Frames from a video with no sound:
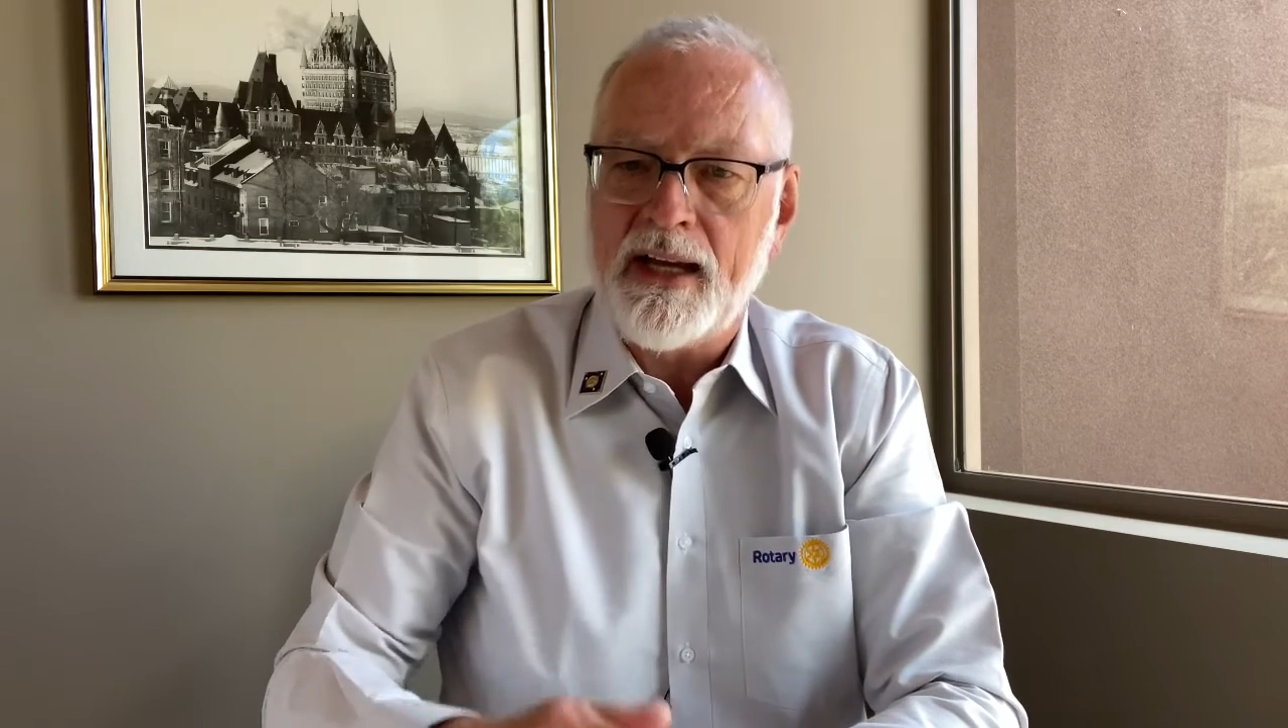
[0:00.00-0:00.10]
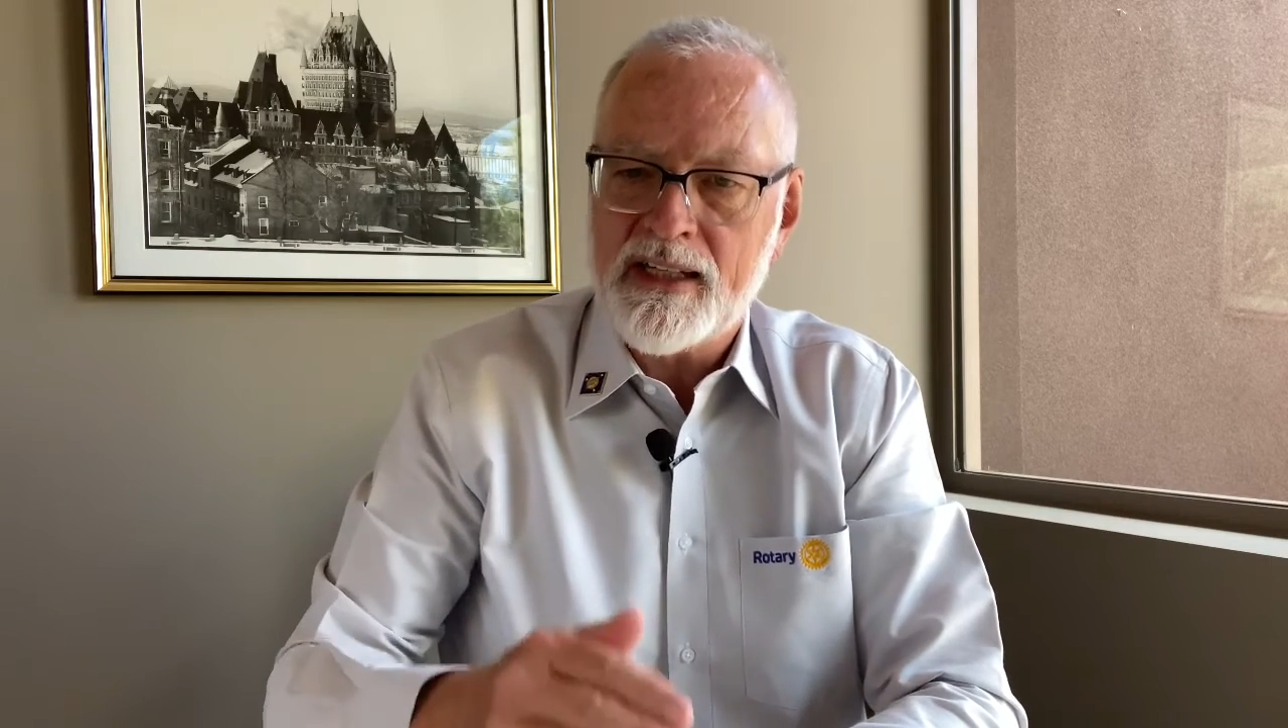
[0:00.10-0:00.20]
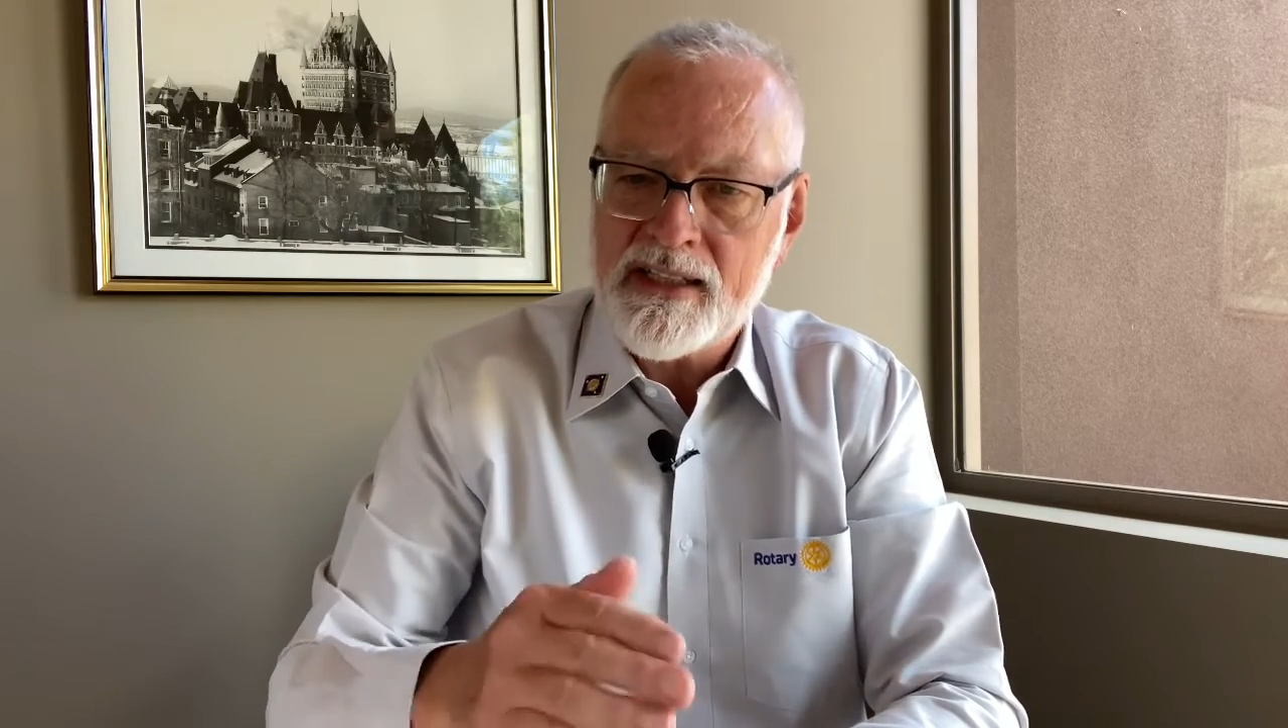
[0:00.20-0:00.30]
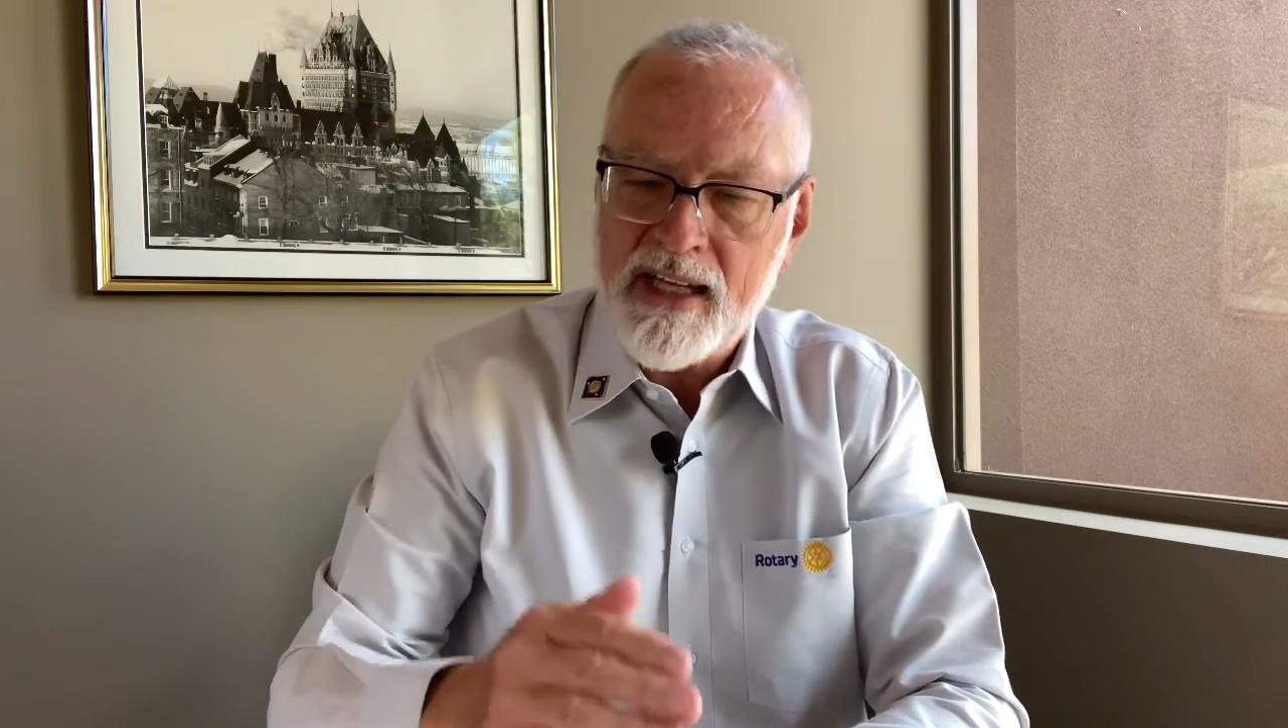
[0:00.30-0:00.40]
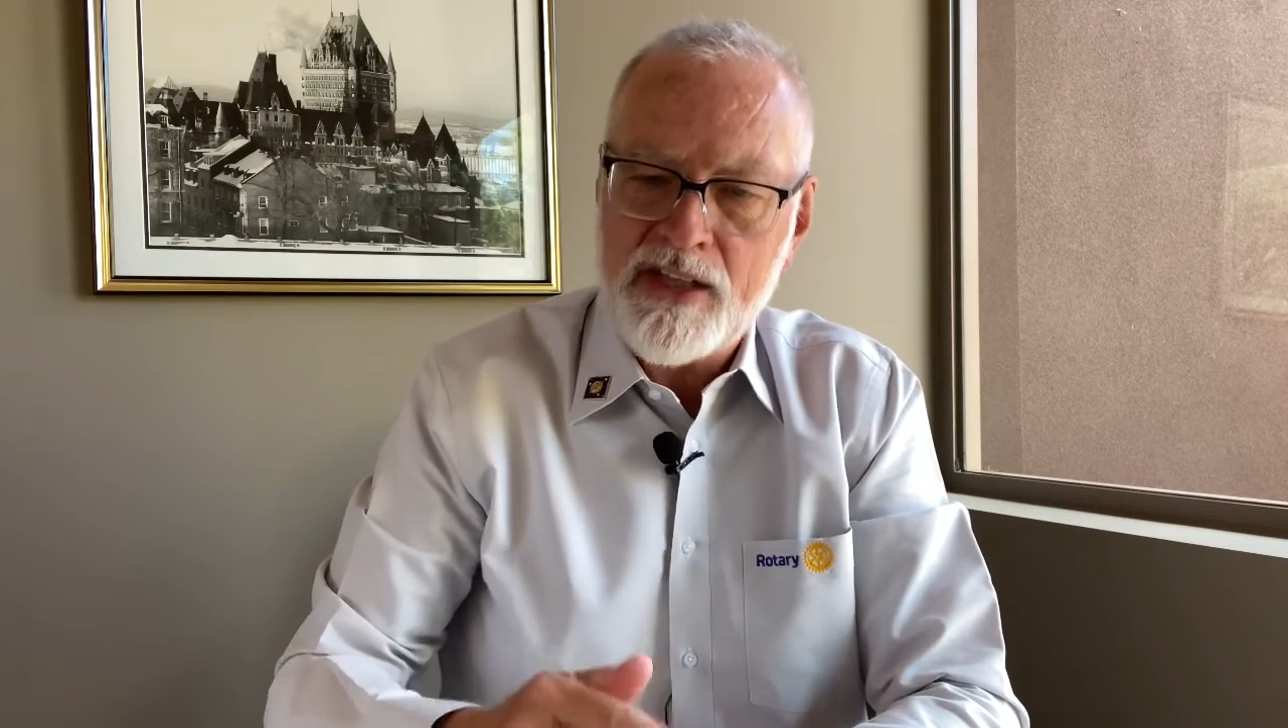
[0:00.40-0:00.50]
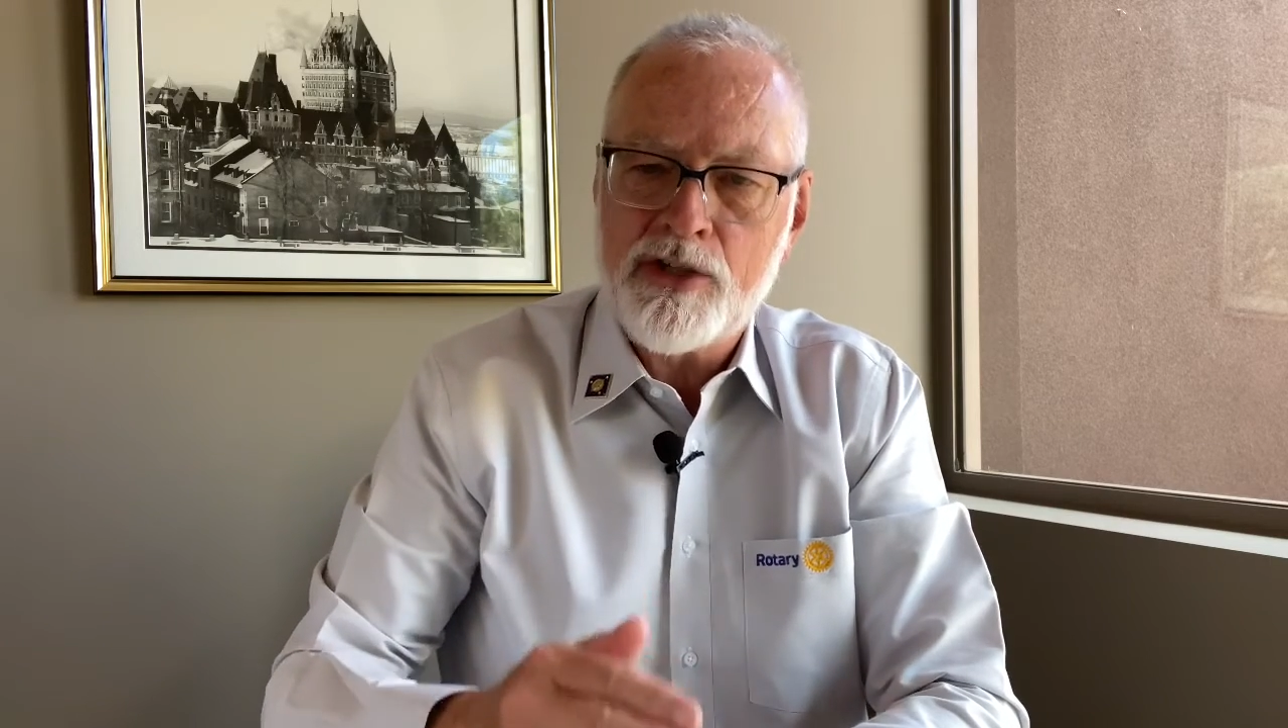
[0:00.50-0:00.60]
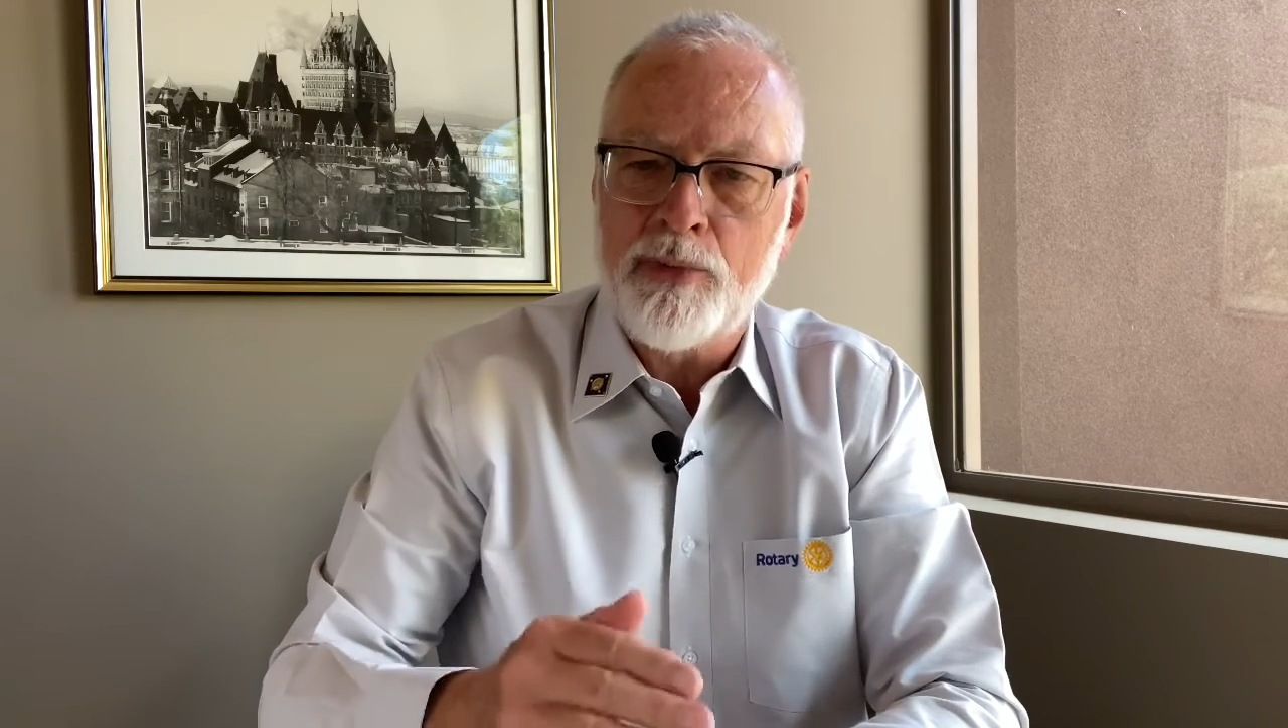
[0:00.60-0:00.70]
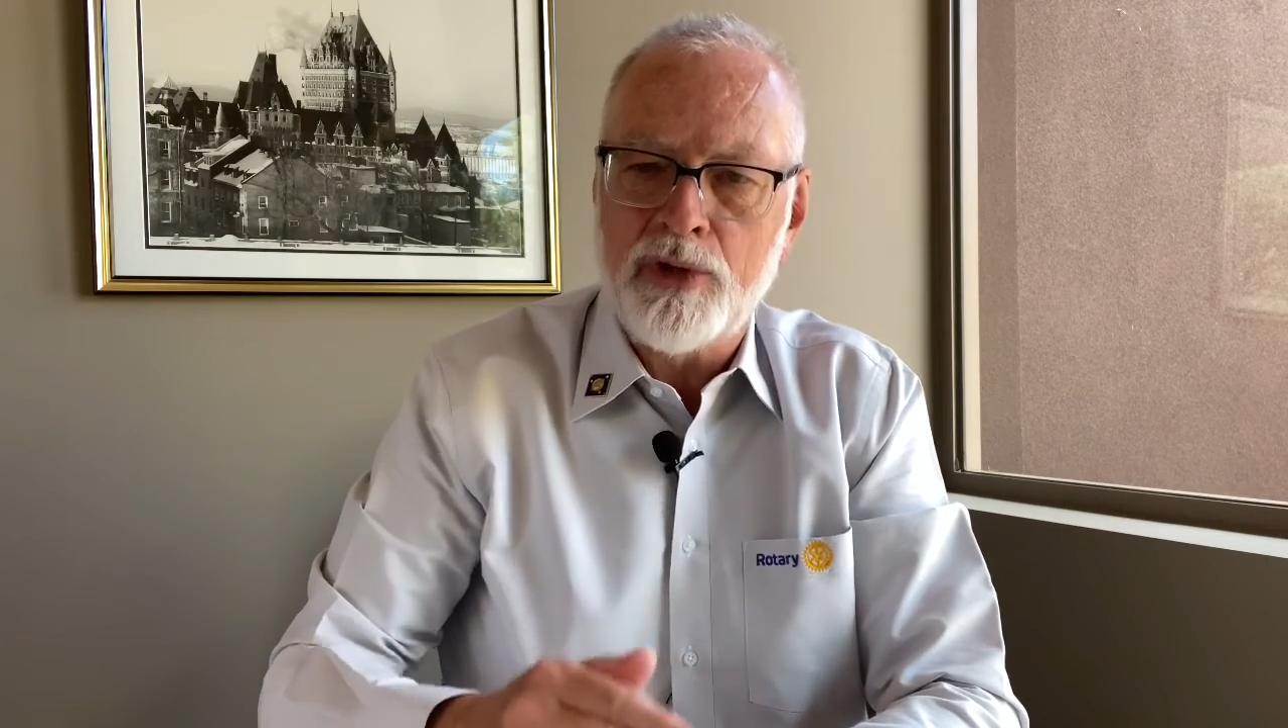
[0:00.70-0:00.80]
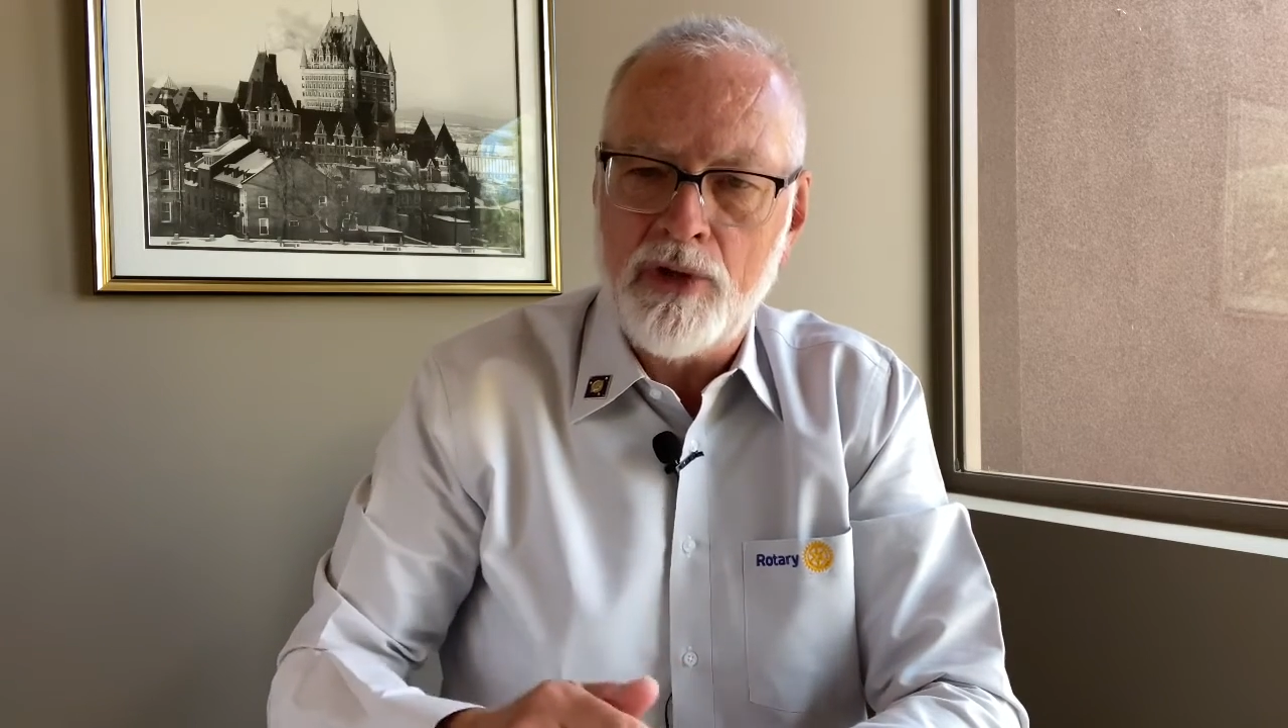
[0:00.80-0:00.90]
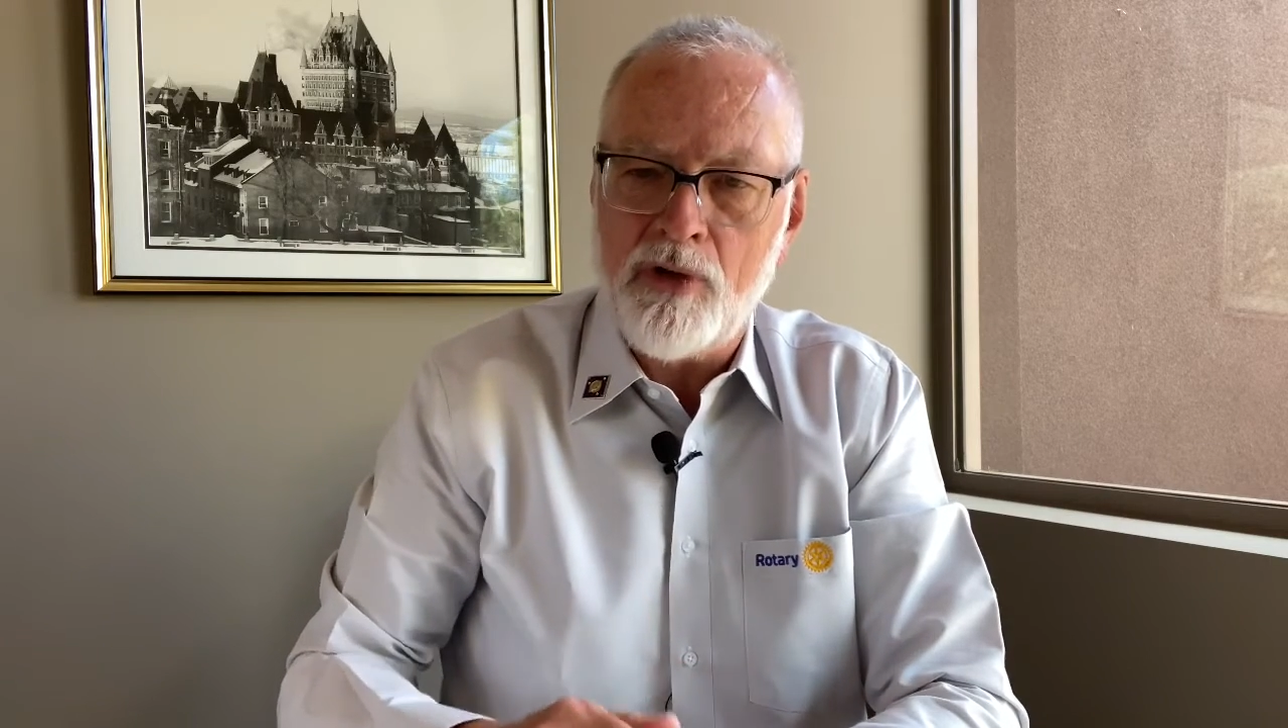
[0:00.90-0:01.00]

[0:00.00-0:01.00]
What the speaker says: accessible